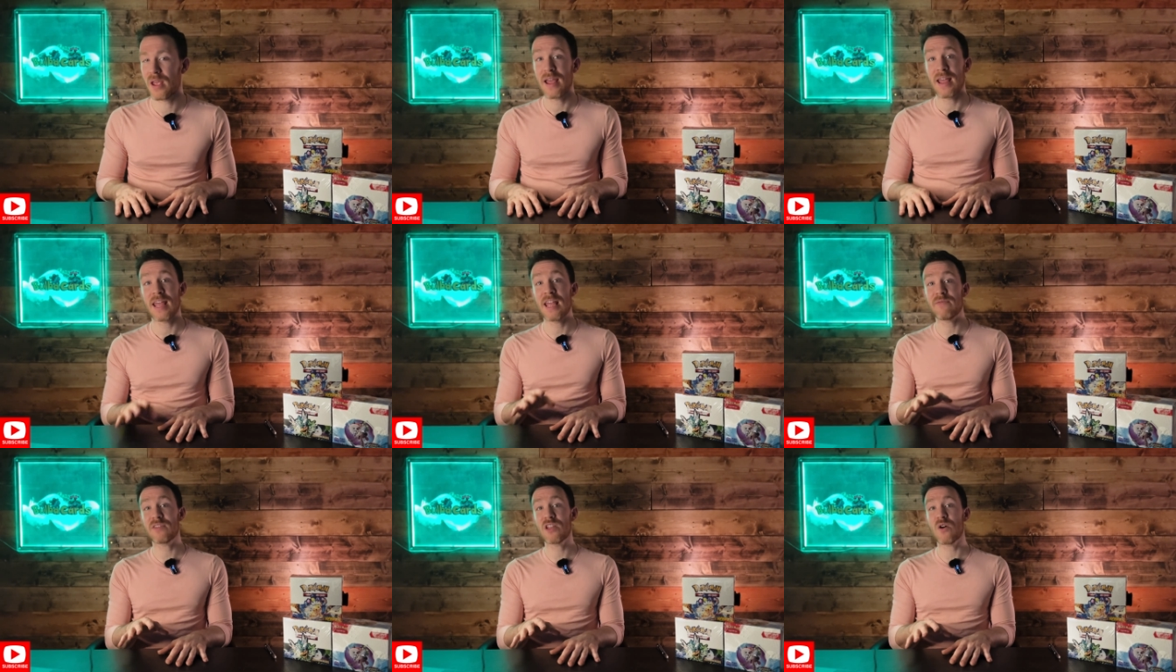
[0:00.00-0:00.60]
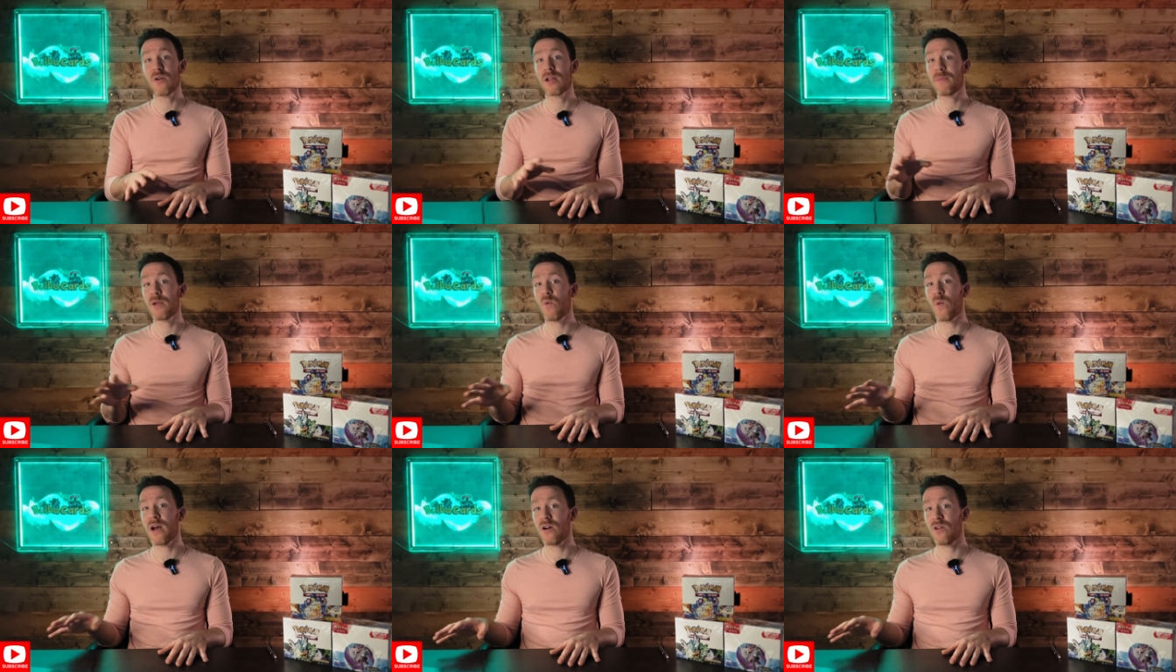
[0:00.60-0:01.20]
even though it could be
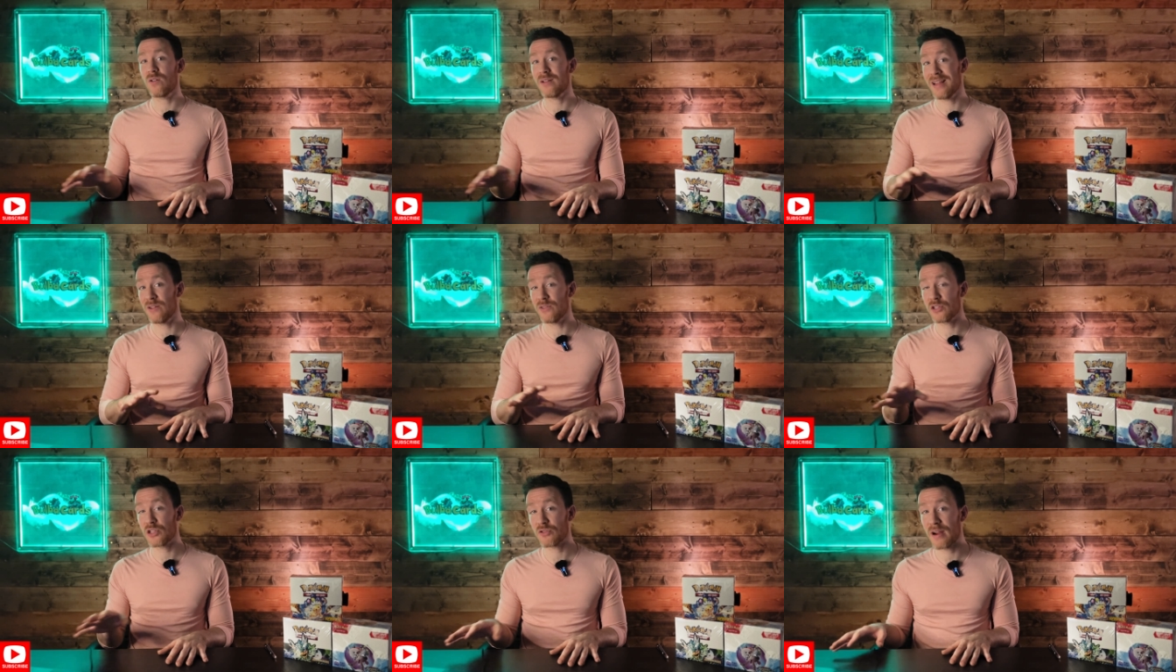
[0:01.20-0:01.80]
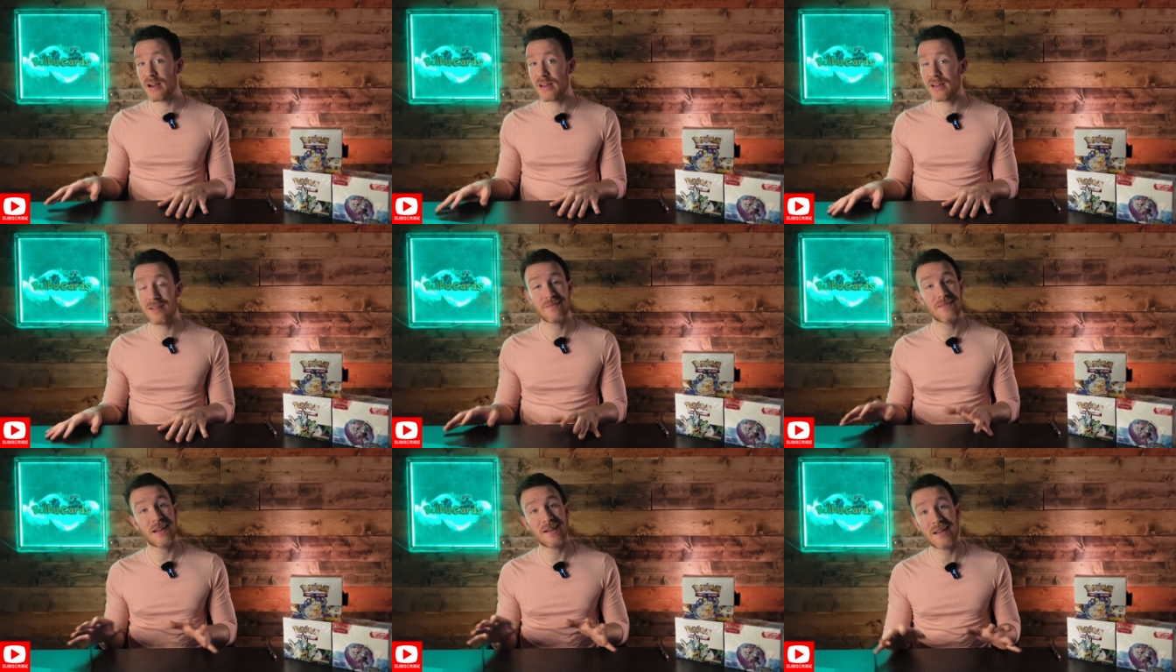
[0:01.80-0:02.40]
well illustrated,
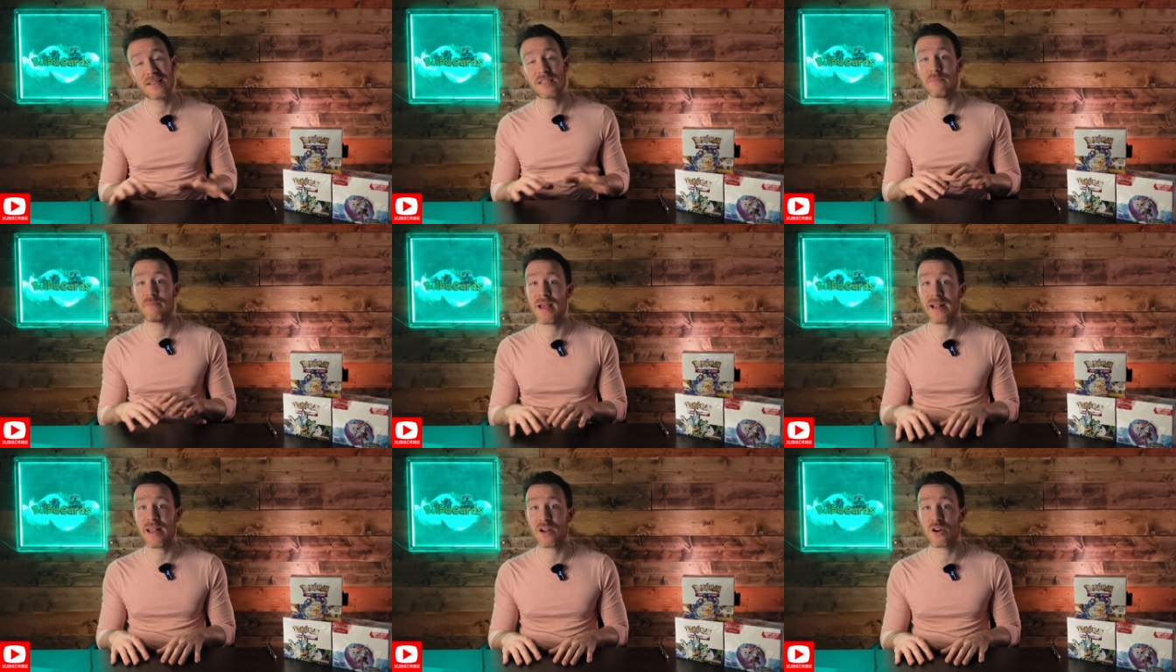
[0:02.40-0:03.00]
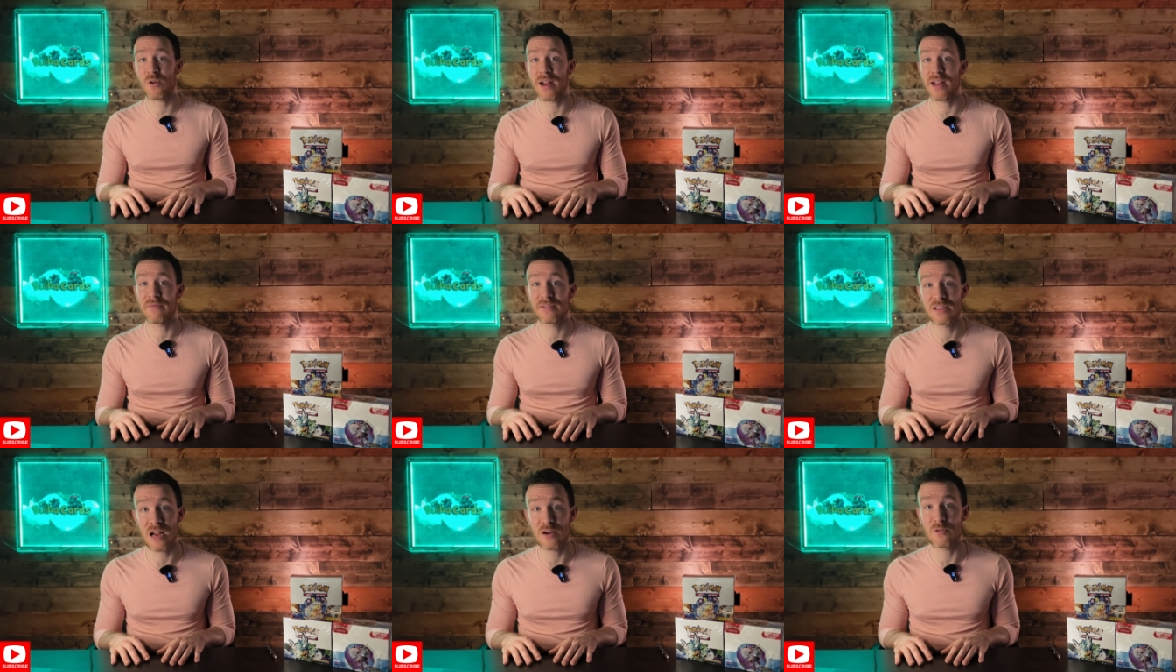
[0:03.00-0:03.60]
that doesn't make it great if
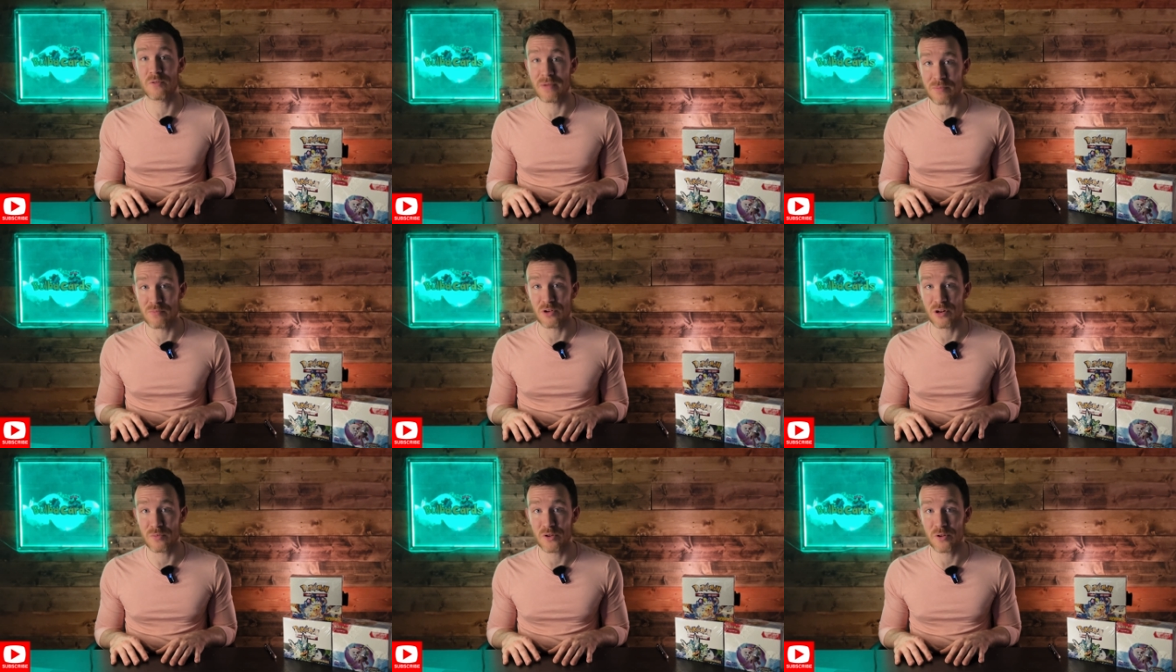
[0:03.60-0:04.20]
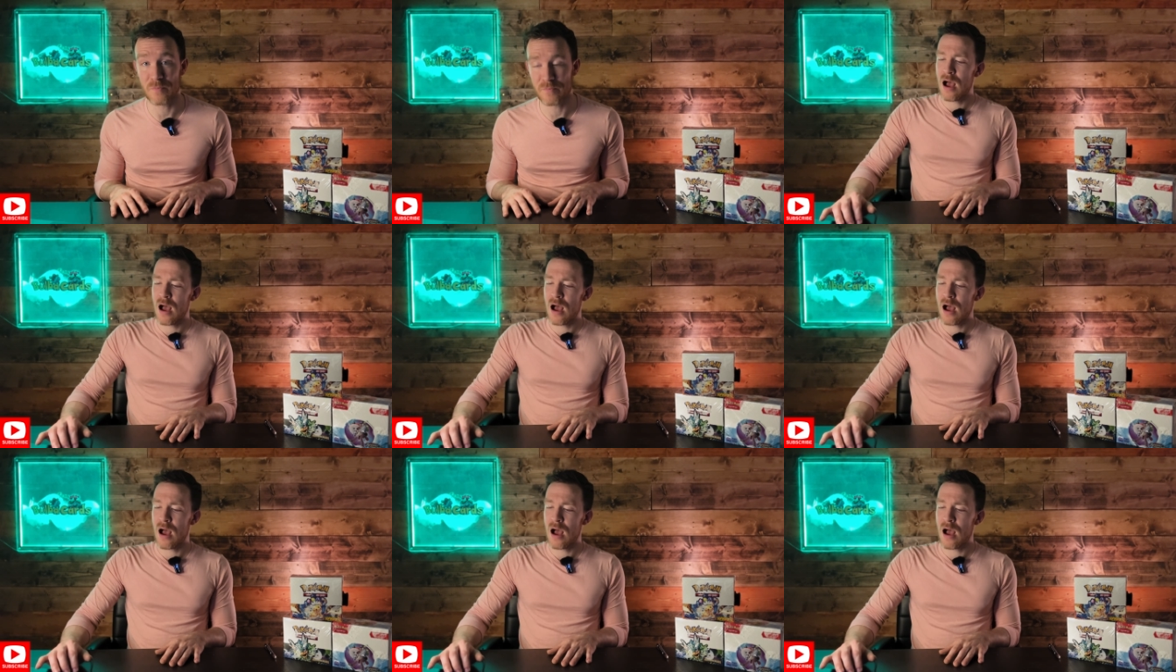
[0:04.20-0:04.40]
it's not rememberable.